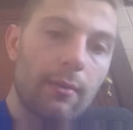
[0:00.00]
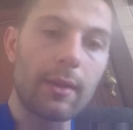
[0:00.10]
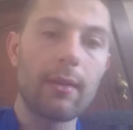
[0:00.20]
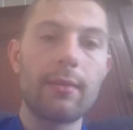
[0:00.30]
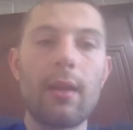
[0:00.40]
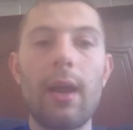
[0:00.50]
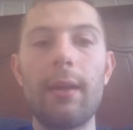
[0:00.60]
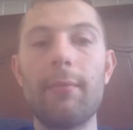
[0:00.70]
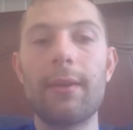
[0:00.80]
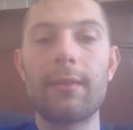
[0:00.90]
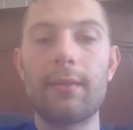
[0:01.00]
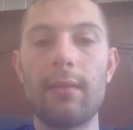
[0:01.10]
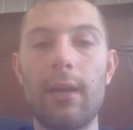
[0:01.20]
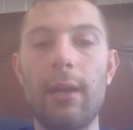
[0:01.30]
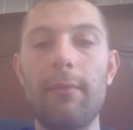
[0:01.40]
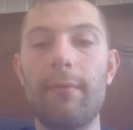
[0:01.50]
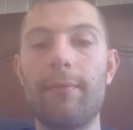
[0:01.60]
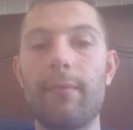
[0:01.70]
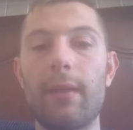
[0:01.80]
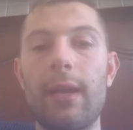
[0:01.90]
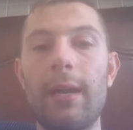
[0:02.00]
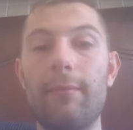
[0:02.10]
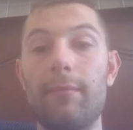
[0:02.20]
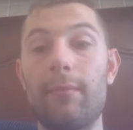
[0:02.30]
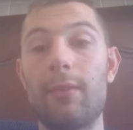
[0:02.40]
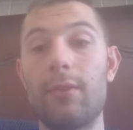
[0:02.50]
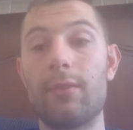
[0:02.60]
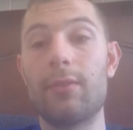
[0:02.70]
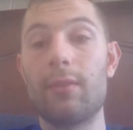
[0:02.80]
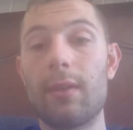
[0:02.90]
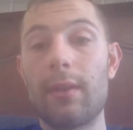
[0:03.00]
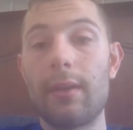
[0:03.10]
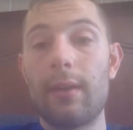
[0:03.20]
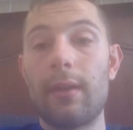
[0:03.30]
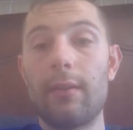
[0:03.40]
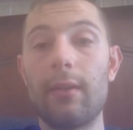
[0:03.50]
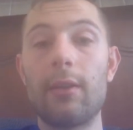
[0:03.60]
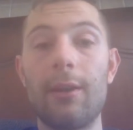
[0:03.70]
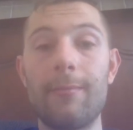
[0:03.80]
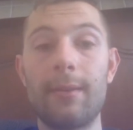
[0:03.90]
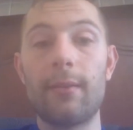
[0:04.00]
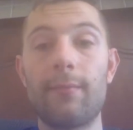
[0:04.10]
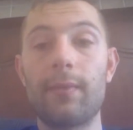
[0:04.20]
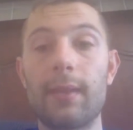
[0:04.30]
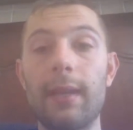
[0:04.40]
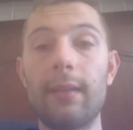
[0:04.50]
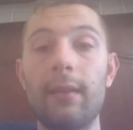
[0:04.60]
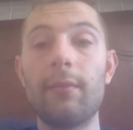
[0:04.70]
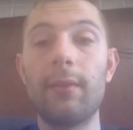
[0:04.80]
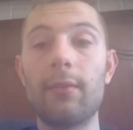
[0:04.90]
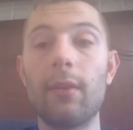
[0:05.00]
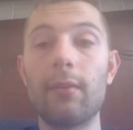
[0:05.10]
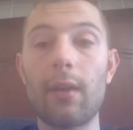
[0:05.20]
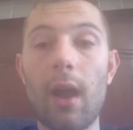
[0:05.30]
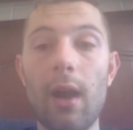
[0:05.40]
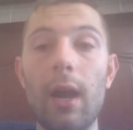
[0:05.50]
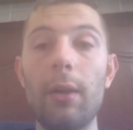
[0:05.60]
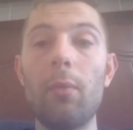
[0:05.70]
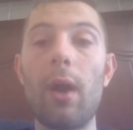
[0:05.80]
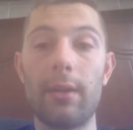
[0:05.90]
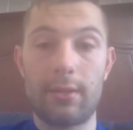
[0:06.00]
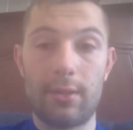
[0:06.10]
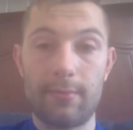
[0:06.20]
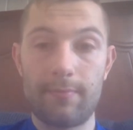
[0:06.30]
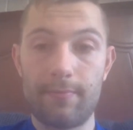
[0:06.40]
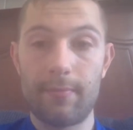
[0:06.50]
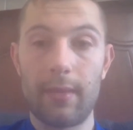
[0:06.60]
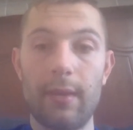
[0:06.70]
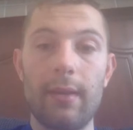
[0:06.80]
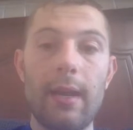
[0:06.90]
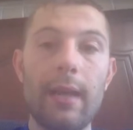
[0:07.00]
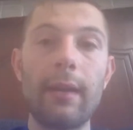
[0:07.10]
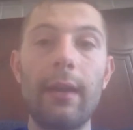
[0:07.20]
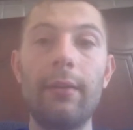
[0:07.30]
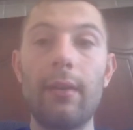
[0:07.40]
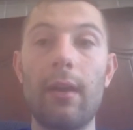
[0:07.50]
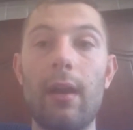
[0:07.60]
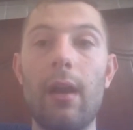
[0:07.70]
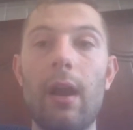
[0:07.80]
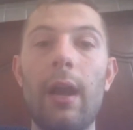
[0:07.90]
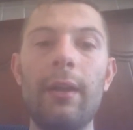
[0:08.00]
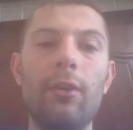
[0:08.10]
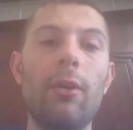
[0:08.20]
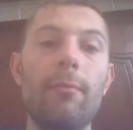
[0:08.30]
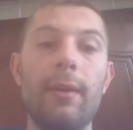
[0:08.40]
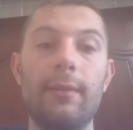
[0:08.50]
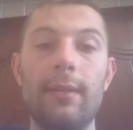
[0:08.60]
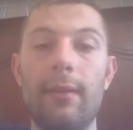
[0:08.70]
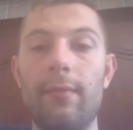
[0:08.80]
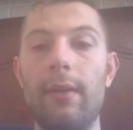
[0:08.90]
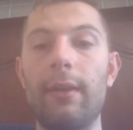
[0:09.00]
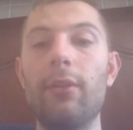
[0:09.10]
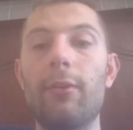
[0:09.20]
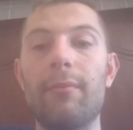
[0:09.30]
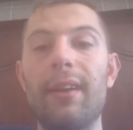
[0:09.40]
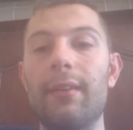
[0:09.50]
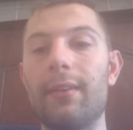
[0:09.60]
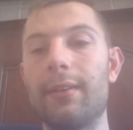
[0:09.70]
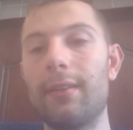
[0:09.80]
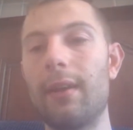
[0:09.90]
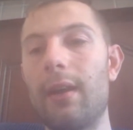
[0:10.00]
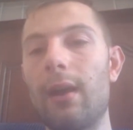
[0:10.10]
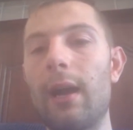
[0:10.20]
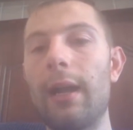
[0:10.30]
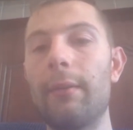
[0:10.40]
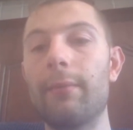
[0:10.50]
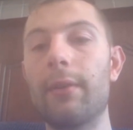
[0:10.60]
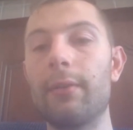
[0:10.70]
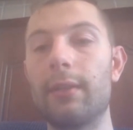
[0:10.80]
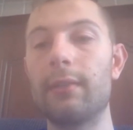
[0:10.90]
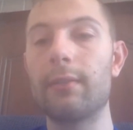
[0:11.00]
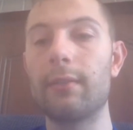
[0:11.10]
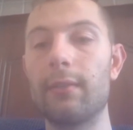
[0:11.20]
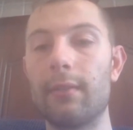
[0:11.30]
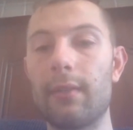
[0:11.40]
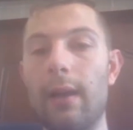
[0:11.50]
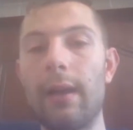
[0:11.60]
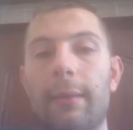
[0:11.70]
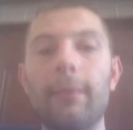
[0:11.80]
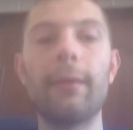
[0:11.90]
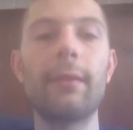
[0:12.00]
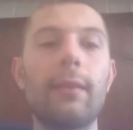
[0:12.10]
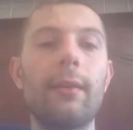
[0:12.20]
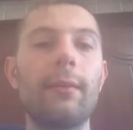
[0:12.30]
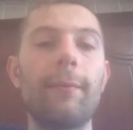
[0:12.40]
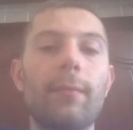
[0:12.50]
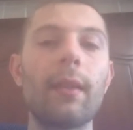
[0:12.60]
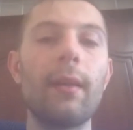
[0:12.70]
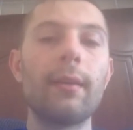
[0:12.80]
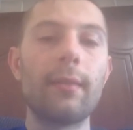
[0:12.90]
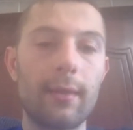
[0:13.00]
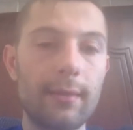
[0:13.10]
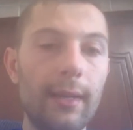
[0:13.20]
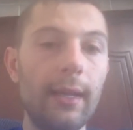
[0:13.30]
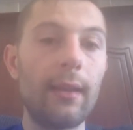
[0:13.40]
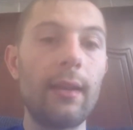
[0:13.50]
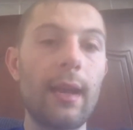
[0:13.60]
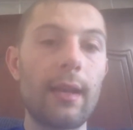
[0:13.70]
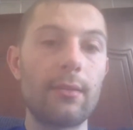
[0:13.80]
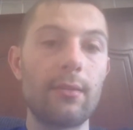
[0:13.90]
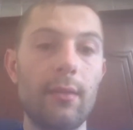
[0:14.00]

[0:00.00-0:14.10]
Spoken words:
because I'm just determined of getting the result I want. And I know myself, I know my God, I'm going to succeed in that.